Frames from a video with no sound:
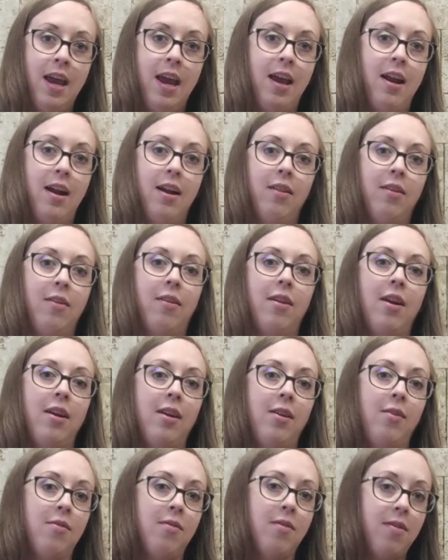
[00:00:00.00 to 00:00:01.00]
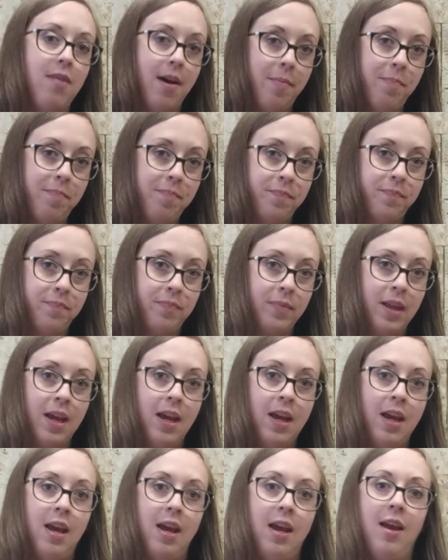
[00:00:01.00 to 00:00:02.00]
And I learned how to use a thumb.
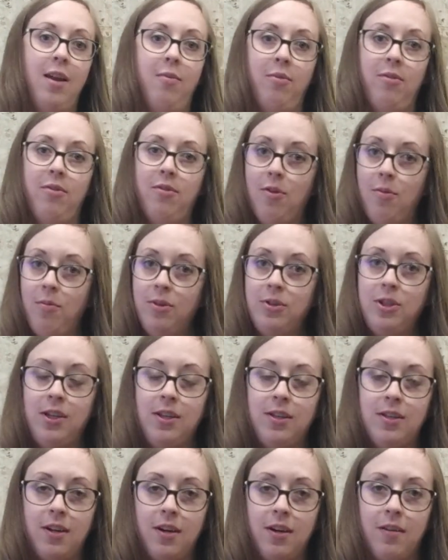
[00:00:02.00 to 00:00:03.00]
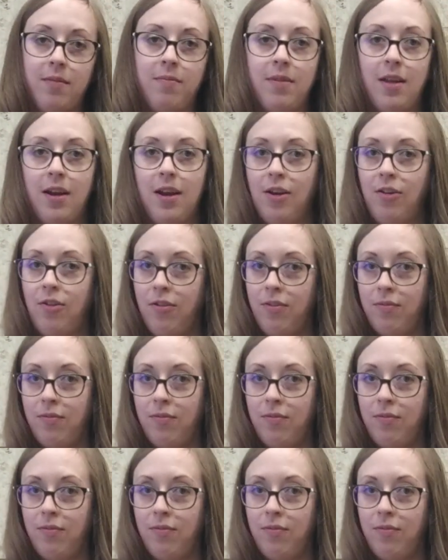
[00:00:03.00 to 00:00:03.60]
And it was so much easier that I